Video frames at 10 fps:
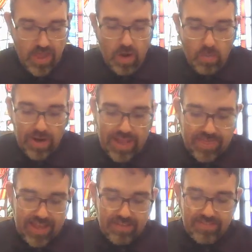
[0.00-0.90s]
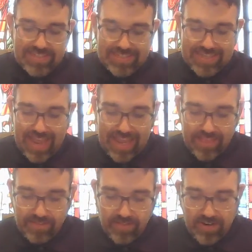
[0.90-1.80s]
When I think of a saint,
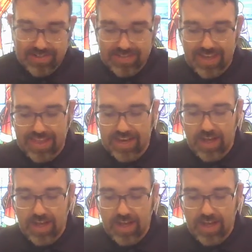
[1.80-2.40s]
the first thing that